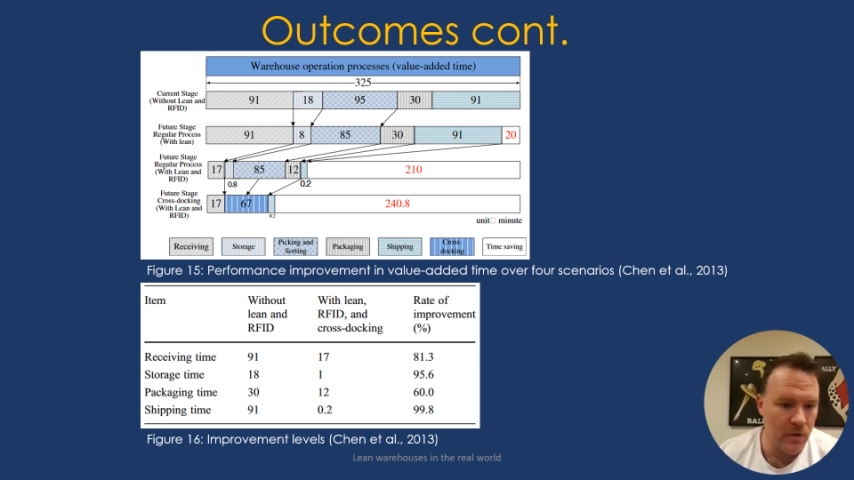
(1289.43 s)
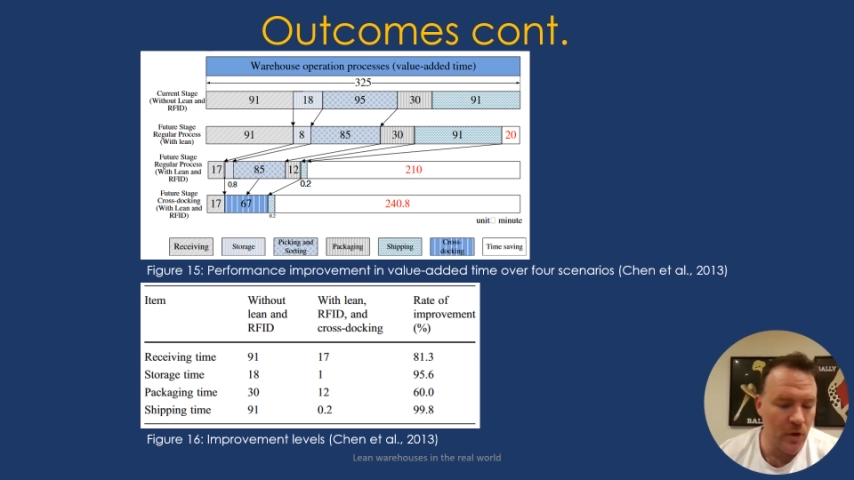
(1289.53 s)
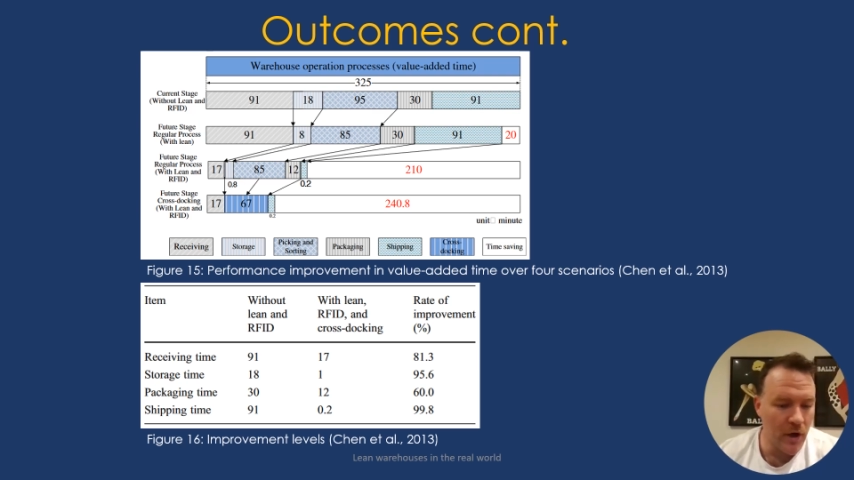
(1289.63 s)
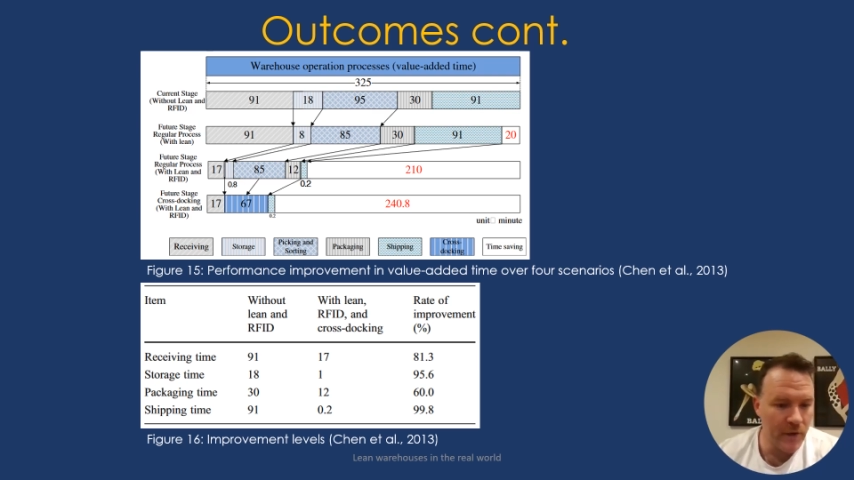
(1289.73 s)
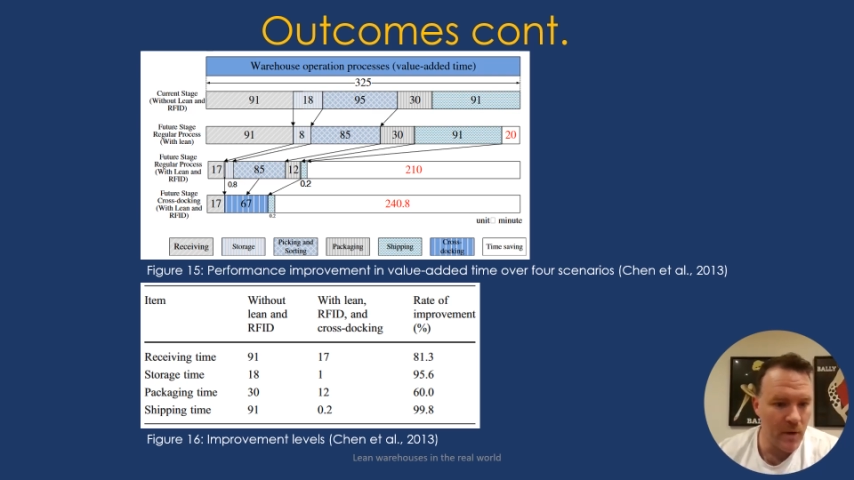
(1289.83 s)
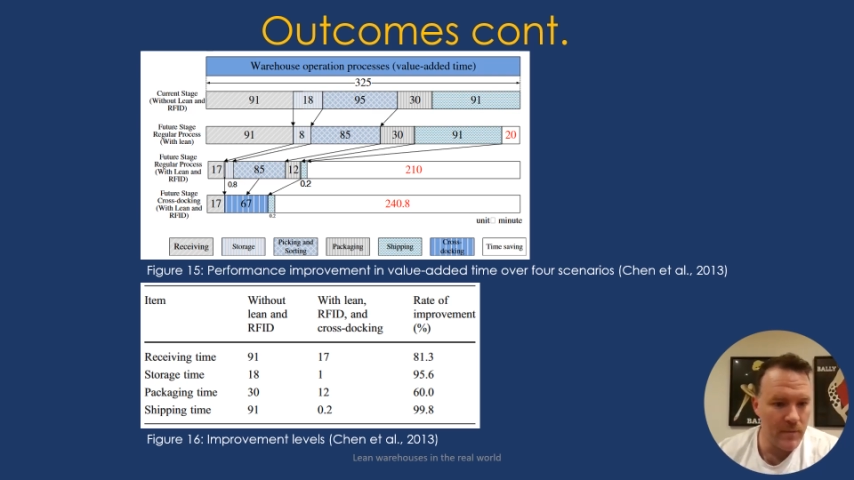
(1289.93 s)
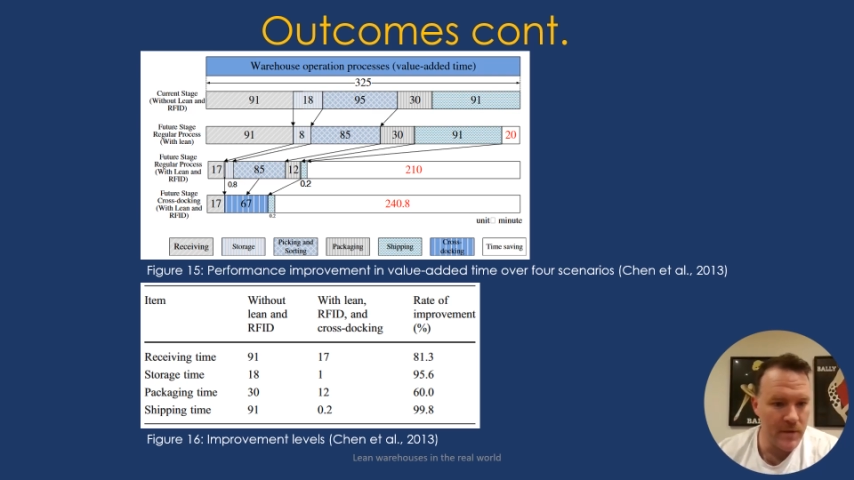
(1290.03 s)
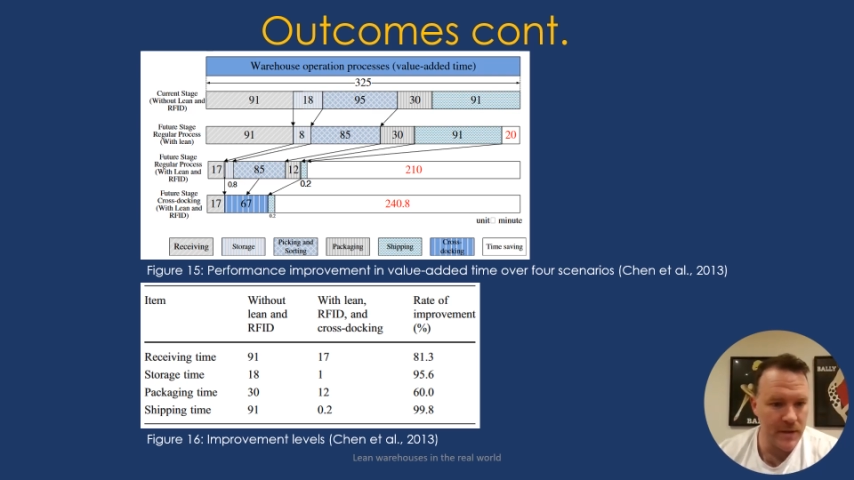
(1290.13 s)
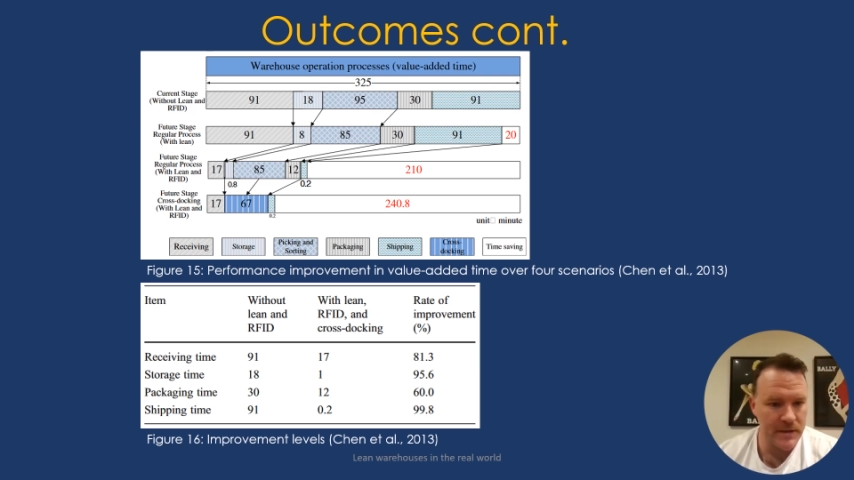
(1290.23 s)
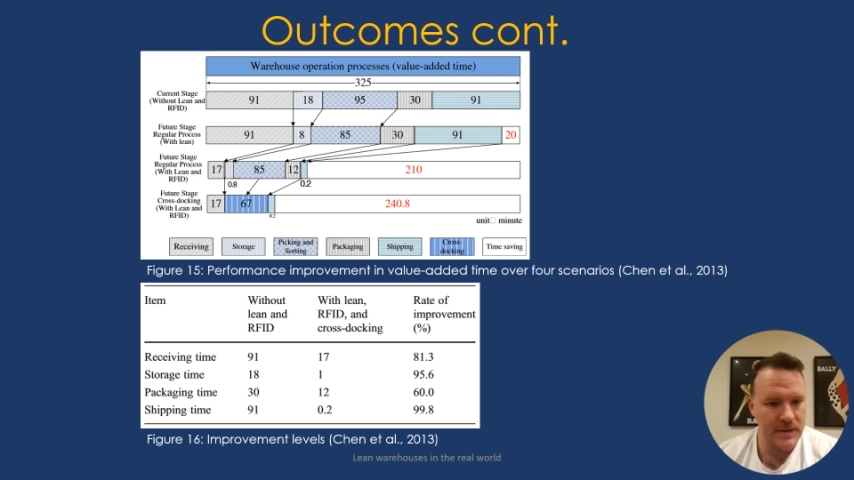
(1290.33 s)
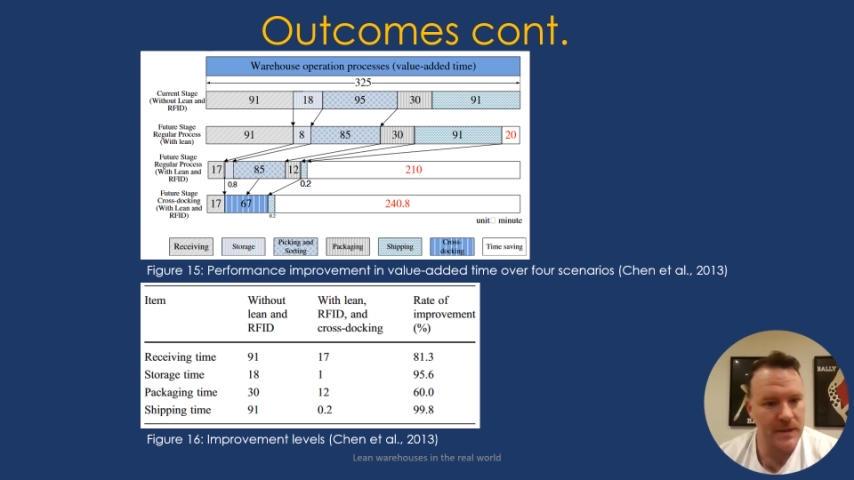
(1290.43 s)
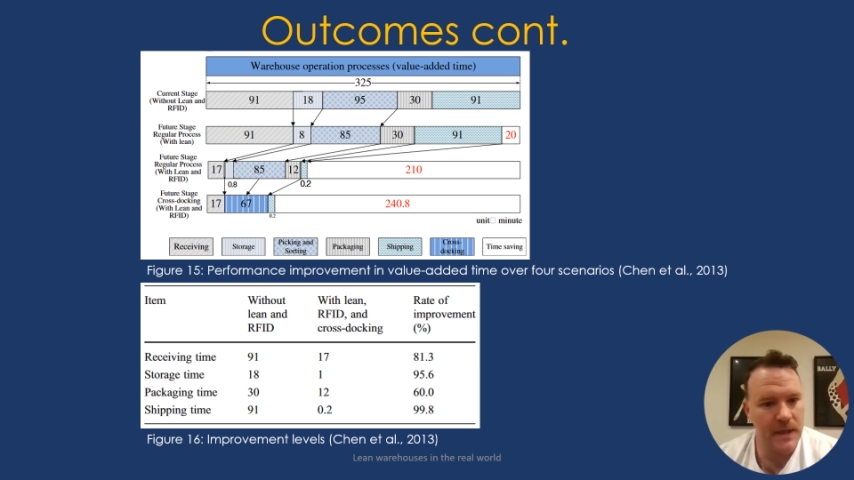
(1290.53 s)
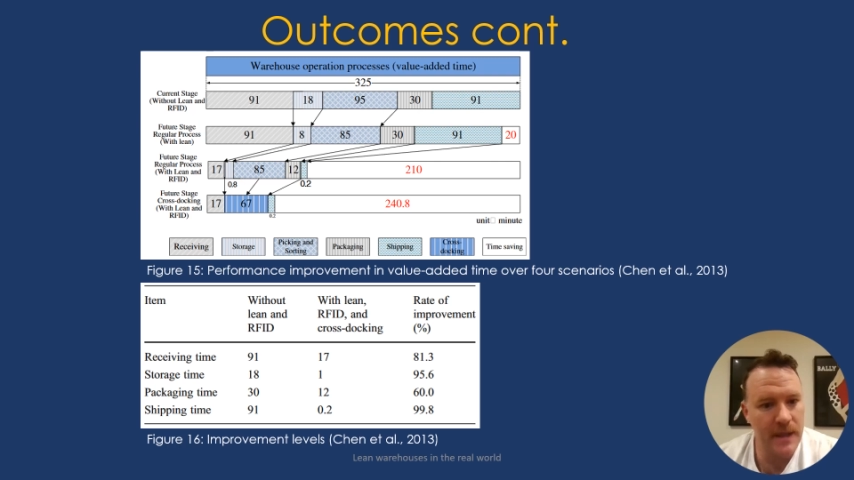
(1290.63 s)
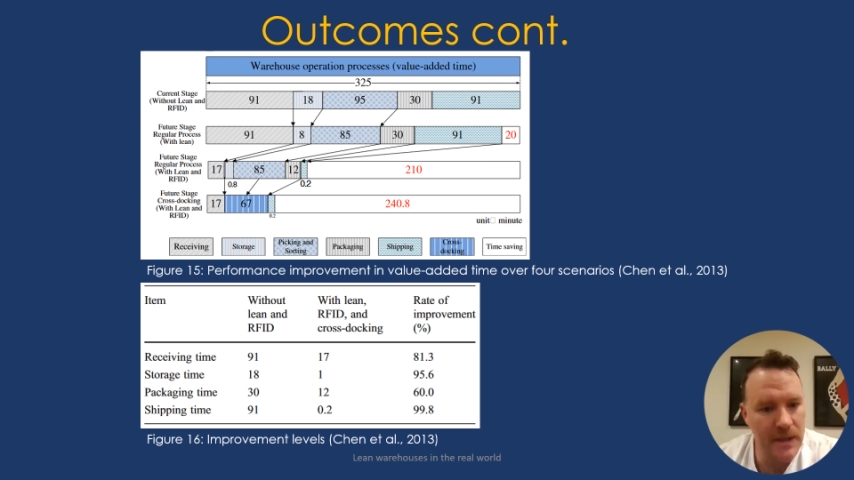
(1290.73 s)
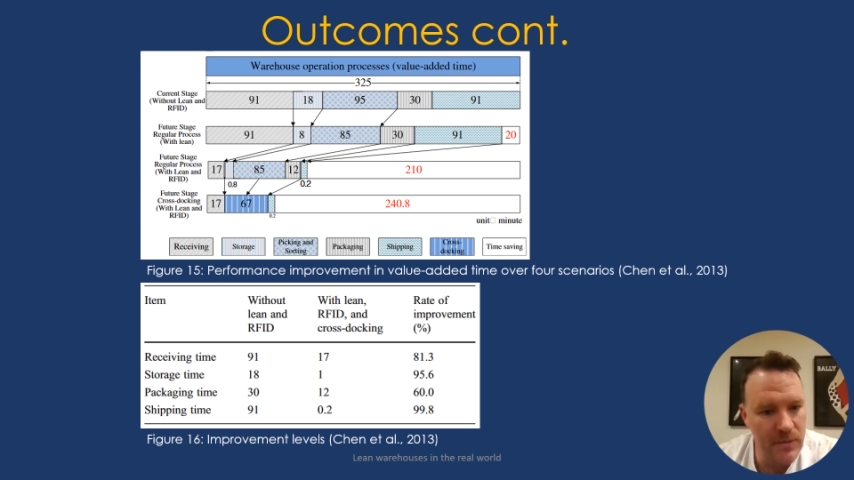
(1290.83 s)
91 minutes
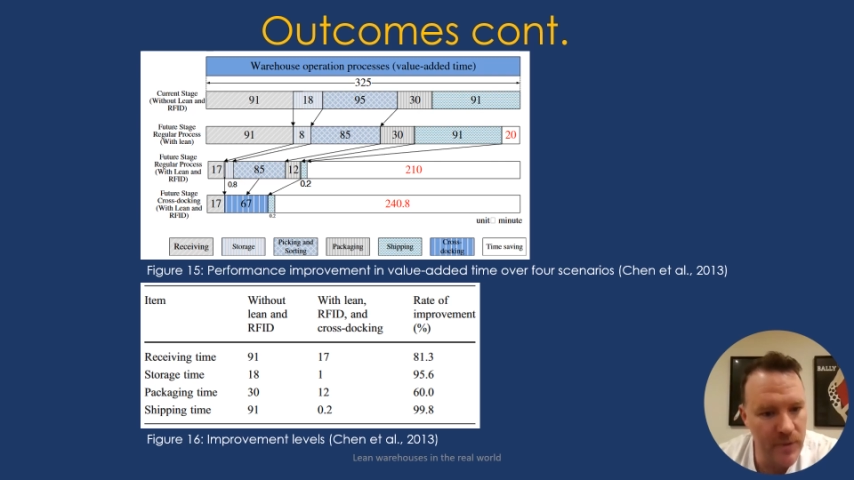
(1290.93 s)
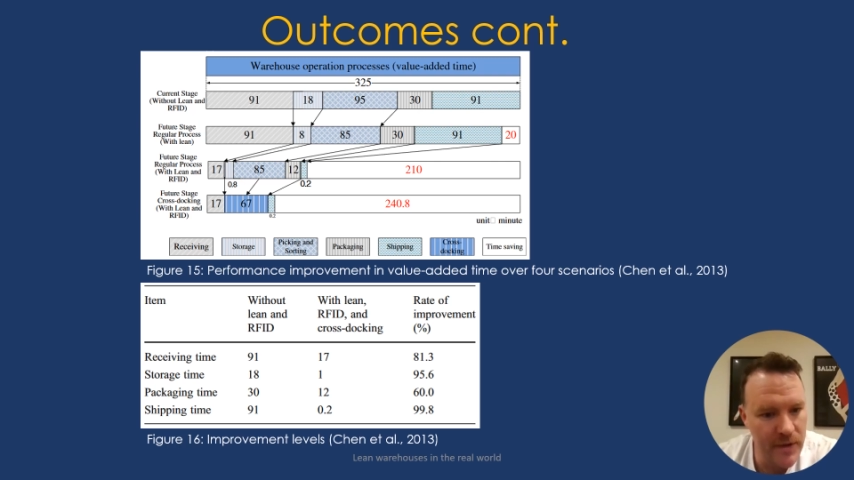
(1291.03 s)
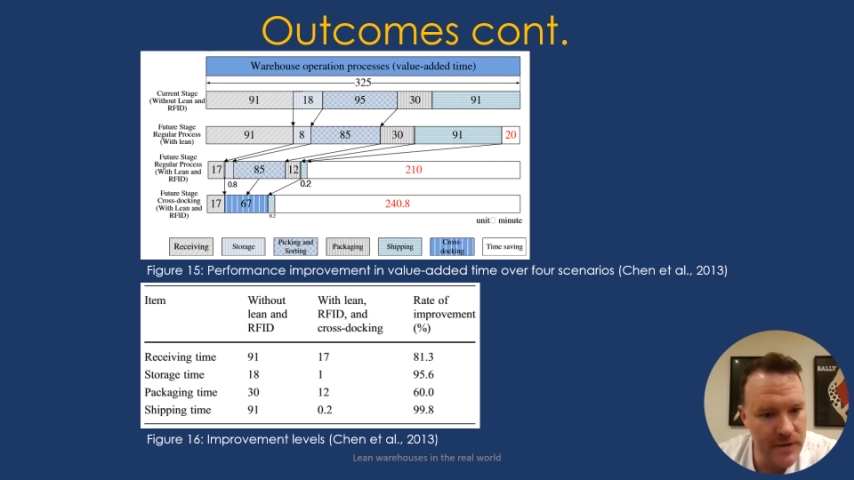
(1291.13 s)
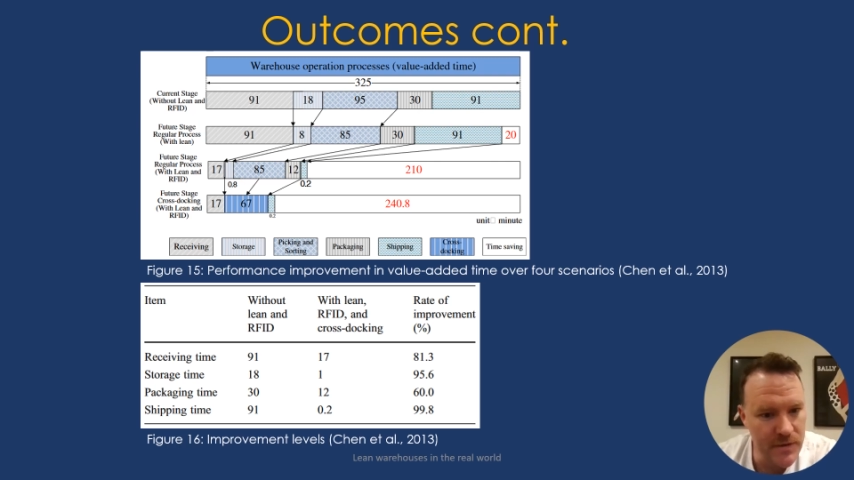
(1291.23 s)
compared